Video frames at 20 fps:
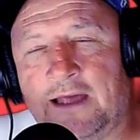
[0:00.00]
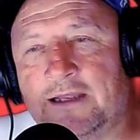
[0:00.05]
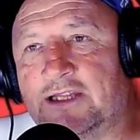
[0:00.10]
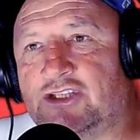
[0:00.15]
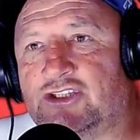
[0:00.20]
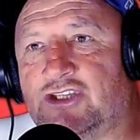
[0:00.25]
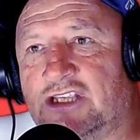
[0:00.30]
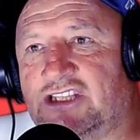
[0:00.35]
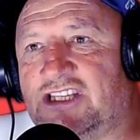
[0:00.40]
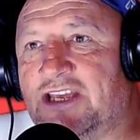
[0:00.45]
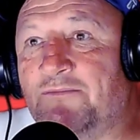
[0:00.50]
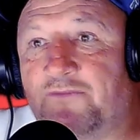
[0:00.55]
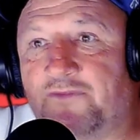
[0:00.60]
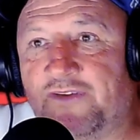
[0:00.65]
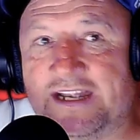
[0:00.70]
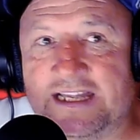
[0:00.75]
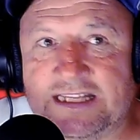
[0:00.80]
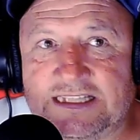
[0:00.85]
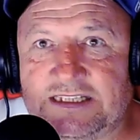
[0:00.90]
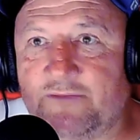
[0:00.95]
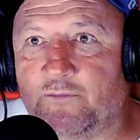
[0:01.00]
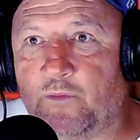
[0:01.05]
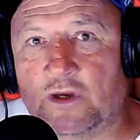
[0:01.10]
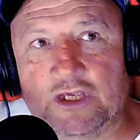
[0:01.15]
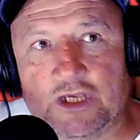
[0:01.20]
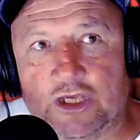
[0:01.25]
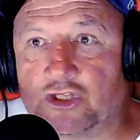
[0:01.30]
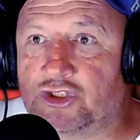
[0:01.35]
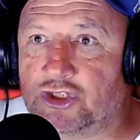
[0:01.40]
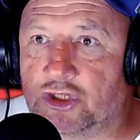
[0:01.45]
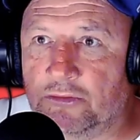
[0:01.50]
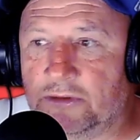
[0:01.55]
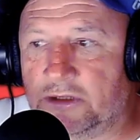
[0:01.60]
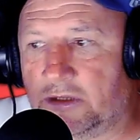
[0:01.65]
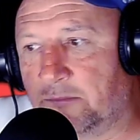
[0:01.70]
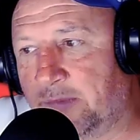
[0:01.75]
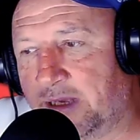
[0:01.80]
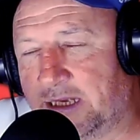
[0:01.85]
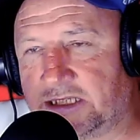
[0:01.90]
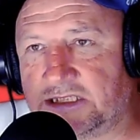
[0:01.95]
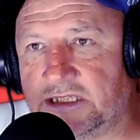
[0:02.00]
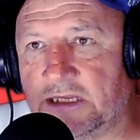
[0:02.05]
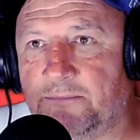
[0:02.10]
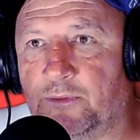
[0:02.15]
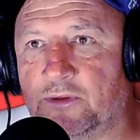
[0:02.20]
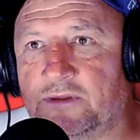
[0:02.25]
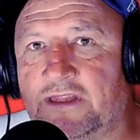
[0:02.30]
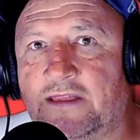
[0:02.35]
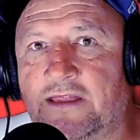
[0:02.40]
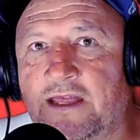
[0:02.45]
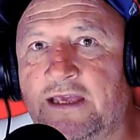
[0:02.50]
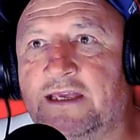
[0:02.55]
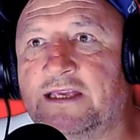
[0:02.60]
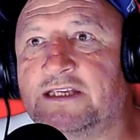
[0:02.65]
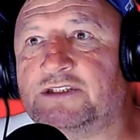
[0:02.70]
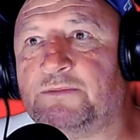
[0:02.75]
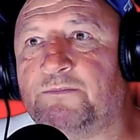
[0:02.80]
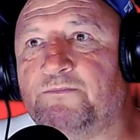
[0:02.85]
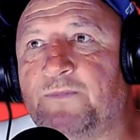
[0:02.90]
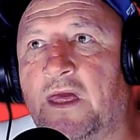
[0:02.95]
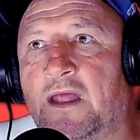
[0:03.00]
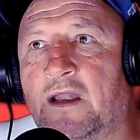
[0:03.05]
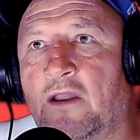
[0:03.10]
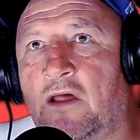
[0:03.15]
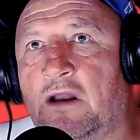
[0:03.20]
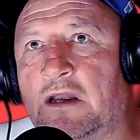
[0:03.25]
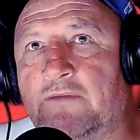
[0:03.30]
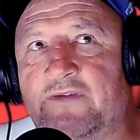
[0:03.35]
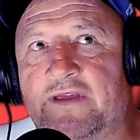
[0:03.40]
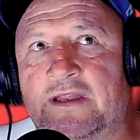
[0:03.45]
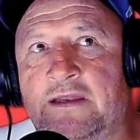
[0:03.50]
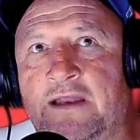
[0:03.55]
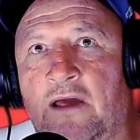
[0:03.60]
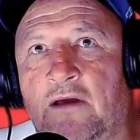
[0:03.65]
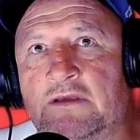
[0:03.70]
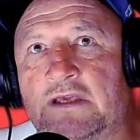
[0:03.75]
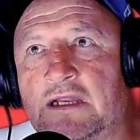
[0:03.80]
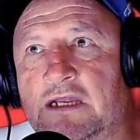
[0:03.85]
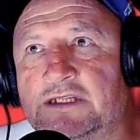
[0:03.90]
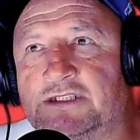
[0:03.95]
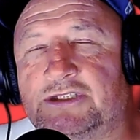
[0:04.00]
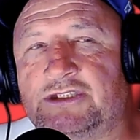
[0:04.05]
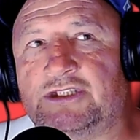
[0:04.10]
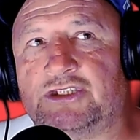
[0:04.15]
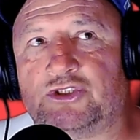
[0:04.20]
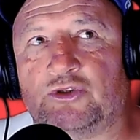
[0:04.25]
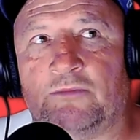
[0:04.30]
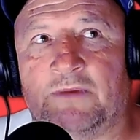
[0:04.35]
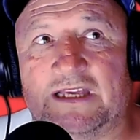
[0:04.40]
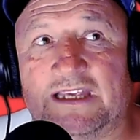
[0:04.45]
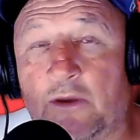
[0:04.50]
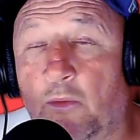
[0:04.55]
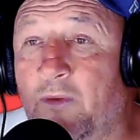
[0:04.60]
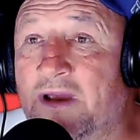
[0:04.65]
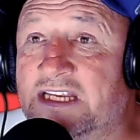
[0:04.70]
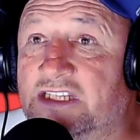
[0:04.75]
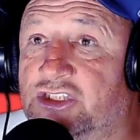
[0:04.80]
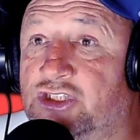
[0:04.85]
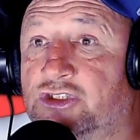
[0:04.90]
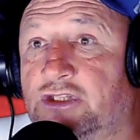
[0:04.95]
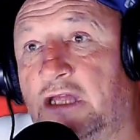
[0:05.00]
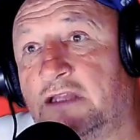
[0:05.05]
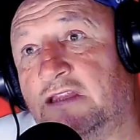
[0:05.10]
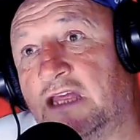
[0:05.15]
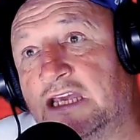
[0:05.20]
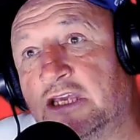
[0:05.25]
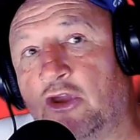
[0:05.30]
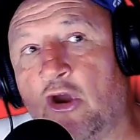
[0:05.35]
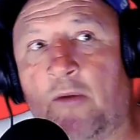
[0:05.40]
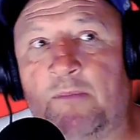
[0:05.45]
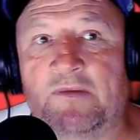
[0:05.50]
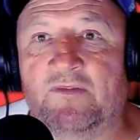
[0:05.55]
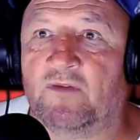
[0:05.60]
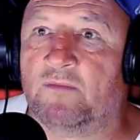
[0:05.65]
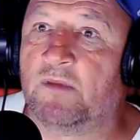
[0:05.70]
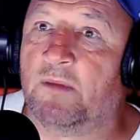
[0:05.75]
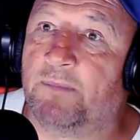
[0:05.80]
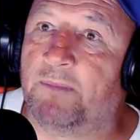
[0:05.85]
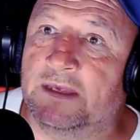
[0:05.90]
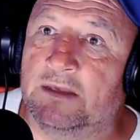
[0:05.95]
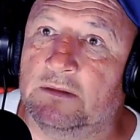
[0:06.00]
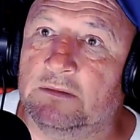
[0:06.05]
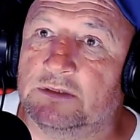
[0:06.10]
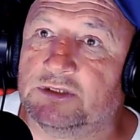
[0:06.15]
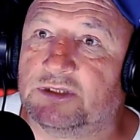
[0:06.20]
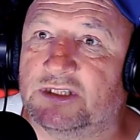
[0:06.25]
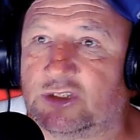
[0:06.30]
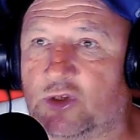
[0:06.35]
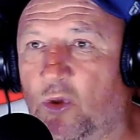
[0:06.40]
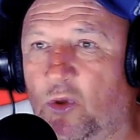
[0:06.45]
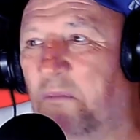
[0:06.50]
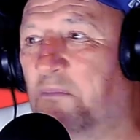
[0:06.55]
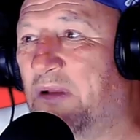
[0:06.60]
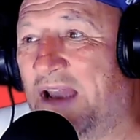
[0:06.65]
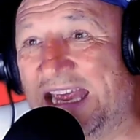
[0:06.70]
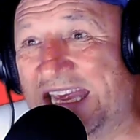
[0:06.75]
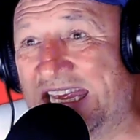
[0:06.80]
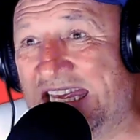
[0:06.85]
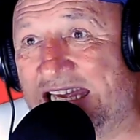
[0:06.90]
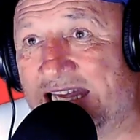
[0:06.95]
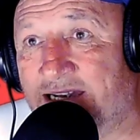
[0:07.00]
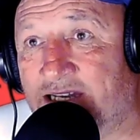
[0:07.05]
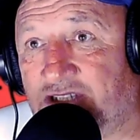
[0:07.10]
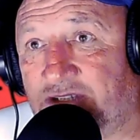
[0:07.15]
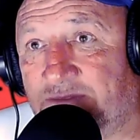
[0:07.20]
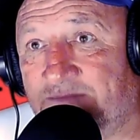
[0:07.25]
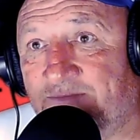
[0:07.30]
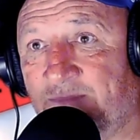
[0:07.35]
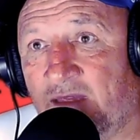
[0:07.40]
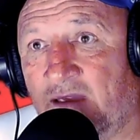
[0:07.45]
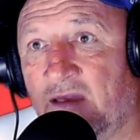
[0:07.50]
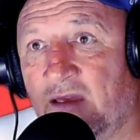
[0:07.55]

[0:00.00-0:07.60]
and it's, it's infinitive what you can do with them mixing it. But the thing is, a lot of it now you listen to something like Oasis that they copy from the Beatles. It's called plagiarism.